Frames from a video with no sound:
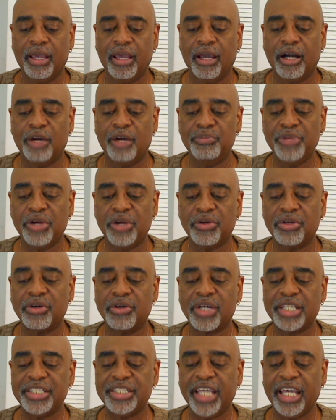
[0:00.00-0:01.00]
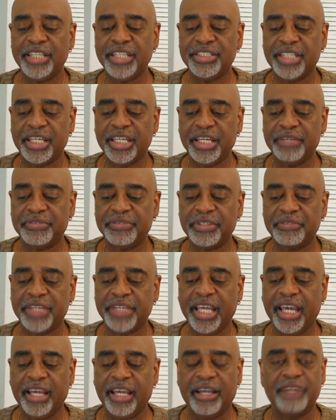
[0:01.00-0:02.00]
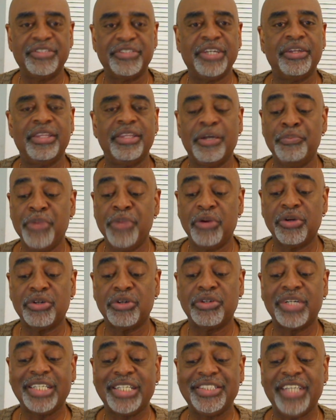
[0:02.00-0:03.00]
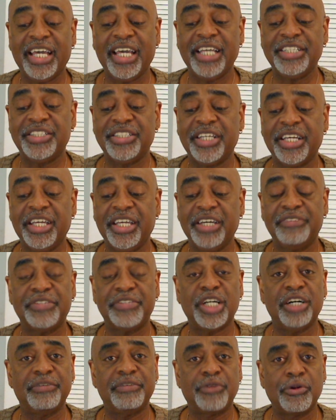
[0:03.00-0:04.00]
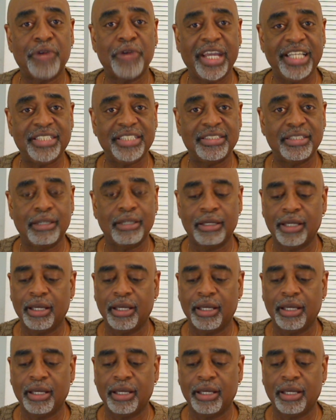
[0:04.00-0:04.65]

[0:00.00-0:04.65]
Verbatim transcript: A miracle contains the gift of ga- the, the miracle contains the gift of grace.